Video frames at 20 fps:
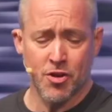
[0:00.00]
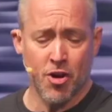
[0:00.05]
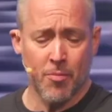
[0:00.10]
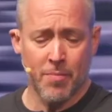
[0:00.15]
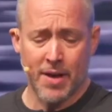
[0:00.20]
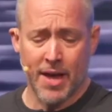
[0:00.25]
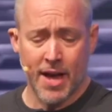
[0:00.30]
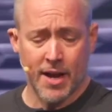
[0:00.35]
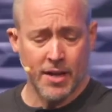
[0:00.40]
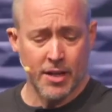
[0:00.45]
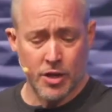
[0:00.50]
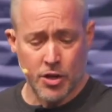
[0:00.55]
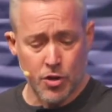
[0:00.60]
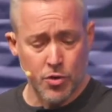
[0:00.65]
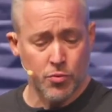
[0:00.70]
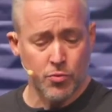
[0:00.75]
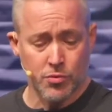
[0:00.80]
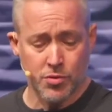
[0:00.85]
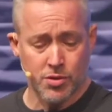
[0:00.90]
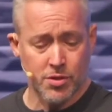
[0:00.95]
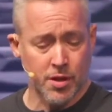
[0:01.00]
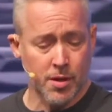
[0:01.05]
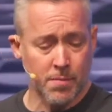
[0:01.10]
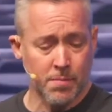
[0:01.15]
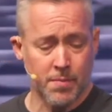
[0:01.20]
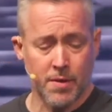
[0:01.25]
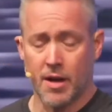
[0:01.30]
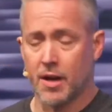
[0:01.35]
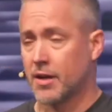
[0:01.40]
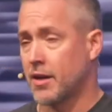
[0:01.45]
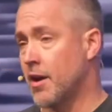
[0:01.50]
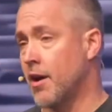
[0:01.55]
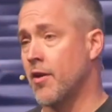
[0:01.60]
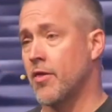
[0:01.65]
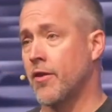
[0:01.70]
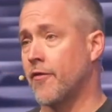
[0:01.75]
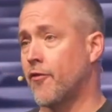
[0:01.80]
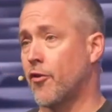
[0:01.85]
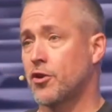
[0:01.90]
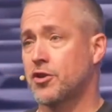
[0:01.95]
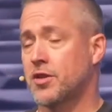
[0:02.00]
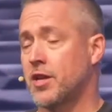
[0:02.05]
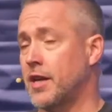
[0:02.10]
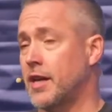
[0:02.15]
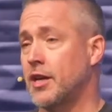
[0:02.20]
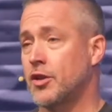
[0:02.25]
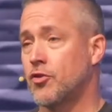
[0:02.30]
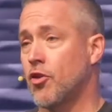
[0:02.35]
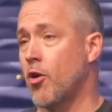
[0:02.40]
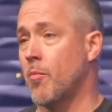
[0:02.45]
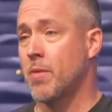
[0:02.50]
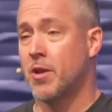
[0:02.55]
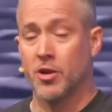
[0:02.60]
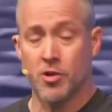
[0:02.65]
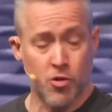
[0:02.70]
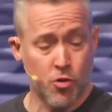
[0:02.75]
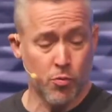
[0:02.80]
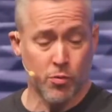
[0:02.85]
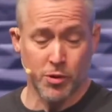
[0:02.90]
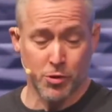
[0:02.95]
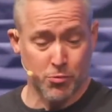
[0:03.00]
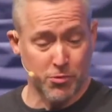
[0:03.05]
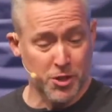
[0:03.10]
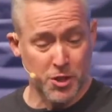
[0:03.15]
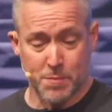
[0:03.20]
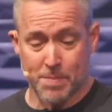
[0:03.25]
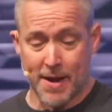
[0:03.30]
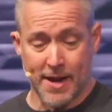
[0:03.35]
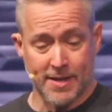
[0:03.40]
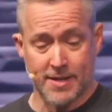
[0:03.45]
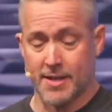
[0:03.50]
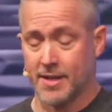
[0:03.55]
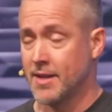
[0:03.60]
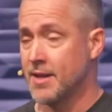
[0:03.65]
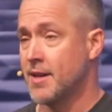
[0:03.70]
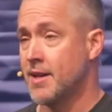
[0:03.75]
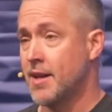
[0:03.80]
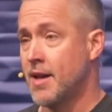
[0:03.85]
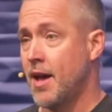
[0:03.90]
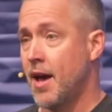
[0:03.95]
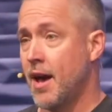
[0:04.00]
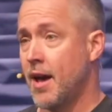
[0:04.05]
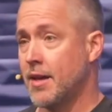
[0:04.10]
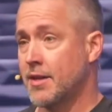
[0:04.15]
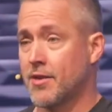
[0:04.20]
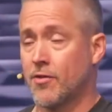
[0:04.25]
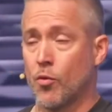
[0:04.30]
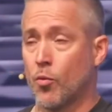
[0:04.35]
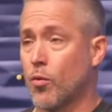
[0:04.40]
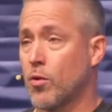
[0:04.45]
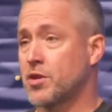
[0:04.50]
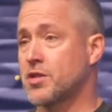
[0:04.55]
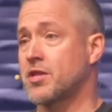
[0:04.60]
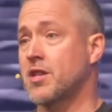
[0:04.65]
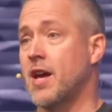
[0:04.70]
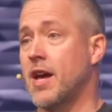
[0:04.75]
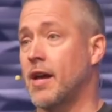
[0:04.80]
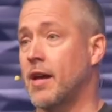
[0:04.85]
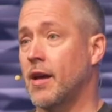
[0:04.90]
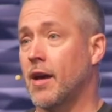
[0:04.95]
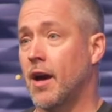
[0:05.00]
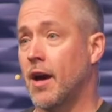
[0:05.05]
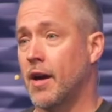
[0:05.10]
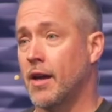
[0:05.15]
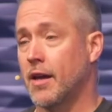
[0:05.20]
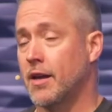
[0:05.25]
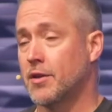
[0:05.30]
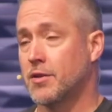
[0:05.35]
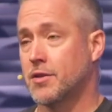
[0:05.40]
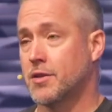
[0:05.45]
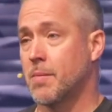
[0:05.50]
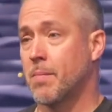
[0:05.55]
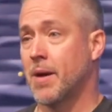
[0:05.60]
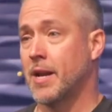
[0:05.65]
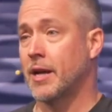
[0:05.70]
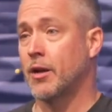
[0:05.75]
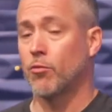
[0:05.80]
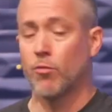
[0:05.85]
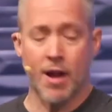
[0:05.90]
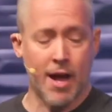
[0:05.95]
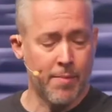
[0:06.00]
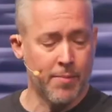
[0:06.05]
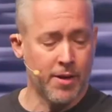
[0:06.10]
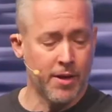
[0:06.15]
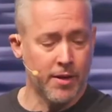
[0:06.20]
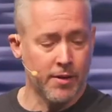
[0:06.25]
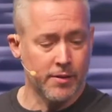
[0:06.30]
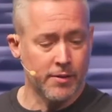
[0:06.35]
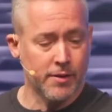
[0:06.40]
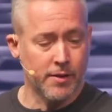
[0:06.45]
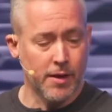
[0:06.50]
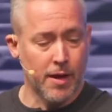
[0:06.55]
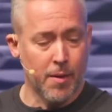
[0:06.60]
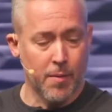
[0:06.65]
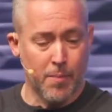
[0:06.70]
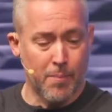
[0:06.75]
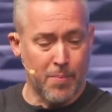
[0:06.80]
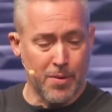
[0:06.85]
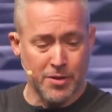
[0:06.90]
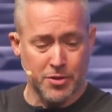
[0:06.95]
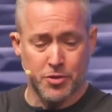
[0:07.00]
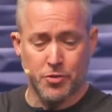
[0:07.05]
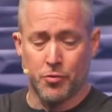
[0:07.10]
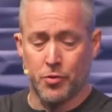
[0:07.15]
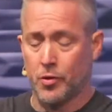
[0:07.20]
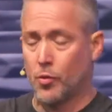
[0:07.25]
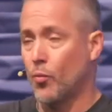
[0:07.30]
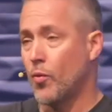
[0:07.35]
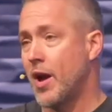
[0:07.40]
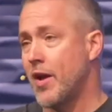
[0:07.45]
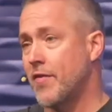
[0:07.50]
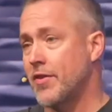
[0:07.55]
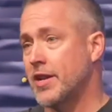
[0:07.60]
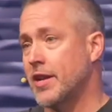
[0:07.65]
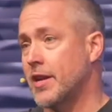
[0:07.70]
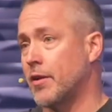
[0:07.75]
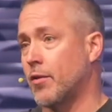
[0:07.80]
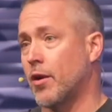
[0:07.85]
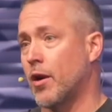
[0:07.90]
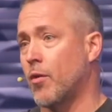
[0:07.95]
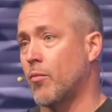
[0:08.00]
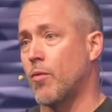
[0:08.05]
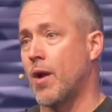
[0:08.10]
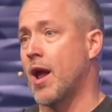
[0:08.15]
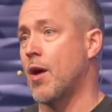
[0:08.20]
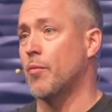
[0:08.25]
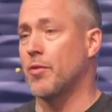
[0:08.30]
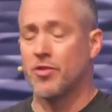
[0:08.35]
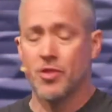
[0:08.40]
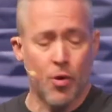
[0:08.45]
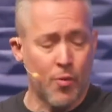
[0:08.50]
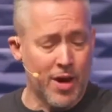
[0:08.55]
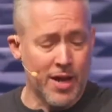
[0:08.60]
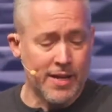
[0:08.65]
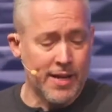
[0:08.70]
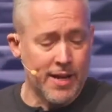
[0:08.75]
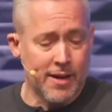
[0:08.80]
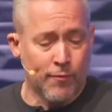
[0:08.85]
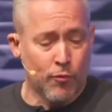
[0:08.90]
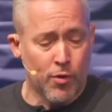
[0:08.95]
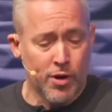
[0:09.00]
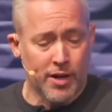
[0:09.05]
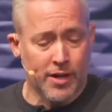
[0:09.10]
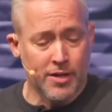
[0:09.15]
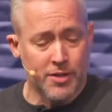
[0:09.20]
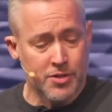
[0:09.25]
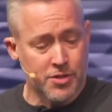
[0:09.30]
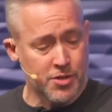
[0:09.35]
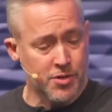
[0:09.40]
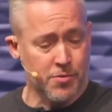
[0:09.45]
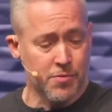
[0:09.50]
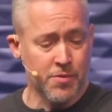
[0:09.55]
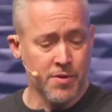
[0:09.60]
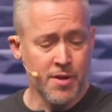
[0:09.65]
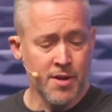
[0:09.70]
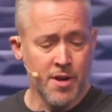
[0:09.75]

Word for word: taught me how to use um, a gun, the first thing he taught me to do was respect it. Uh, he said the worst thing uh, is somebody grabbing a, a, pistol and waving it around with no idea of what it can do.